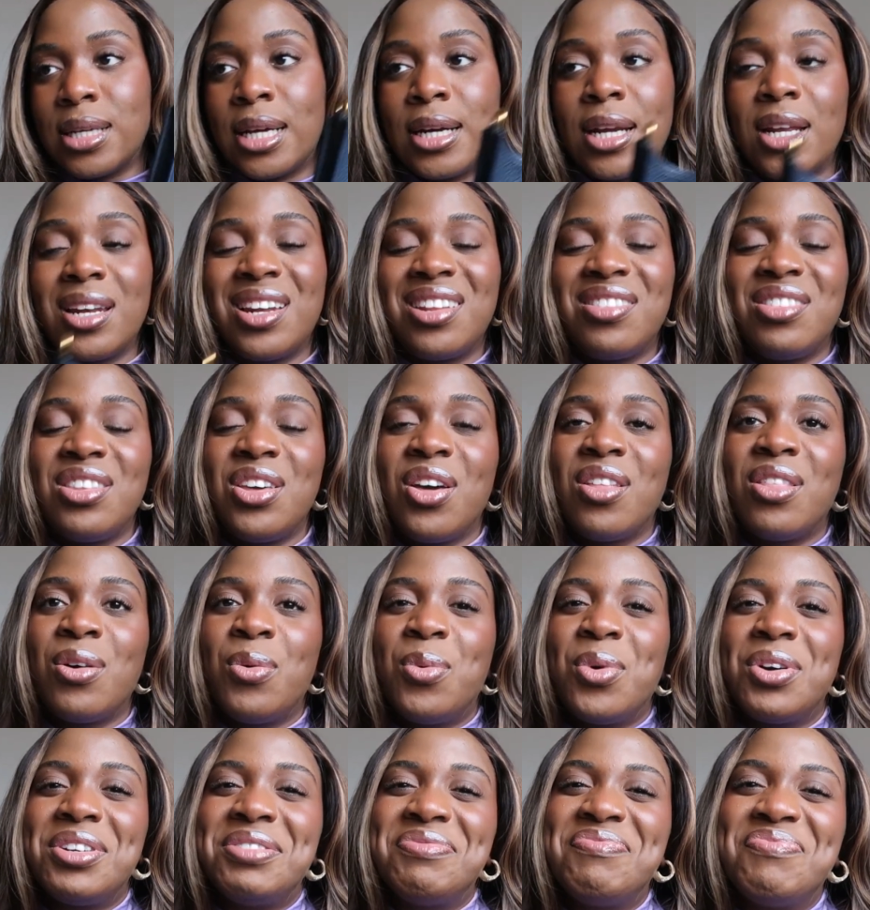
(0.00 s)
and then the other
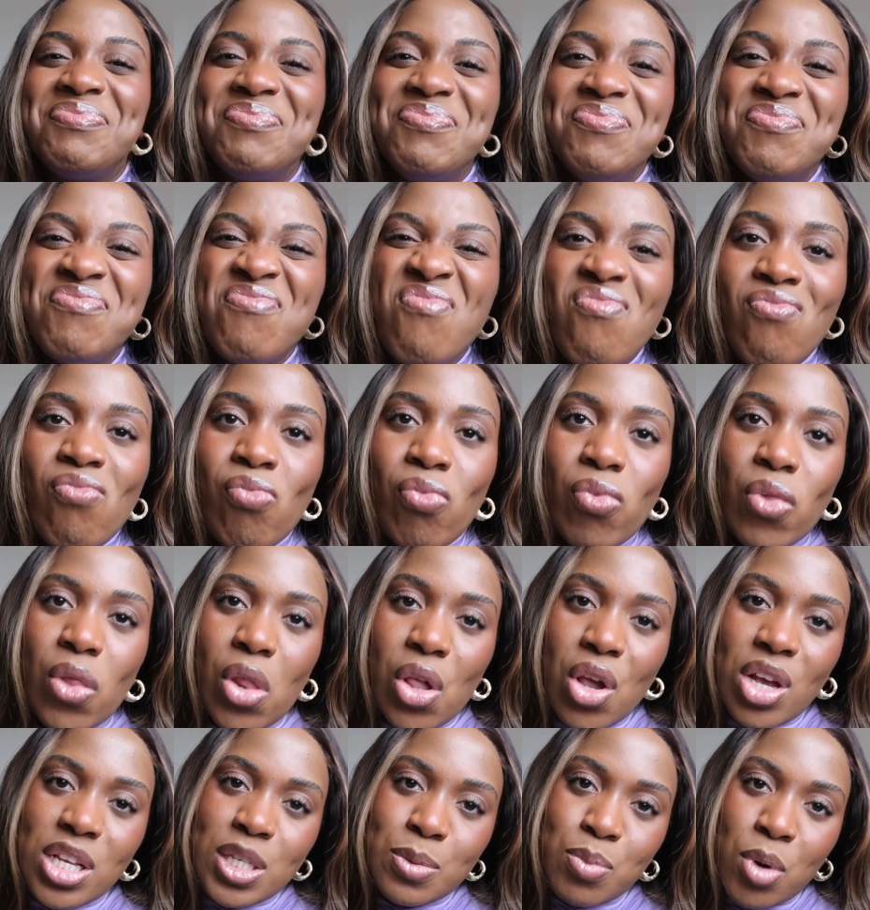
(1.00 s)
one
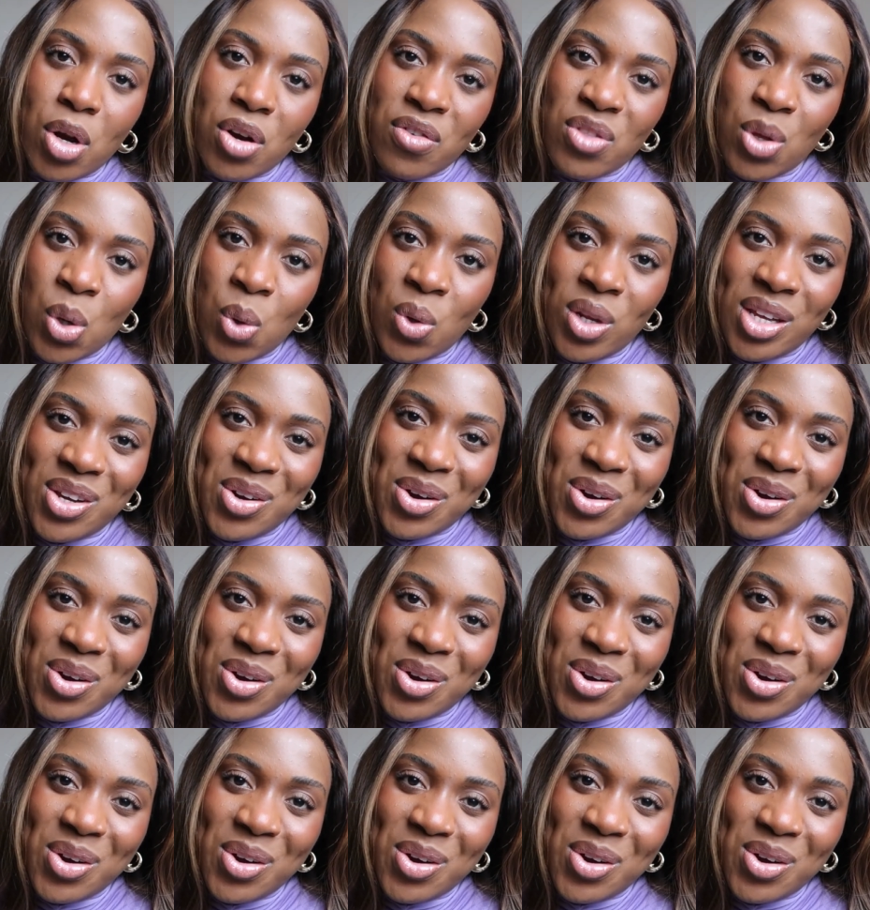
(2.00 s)
is part of the holy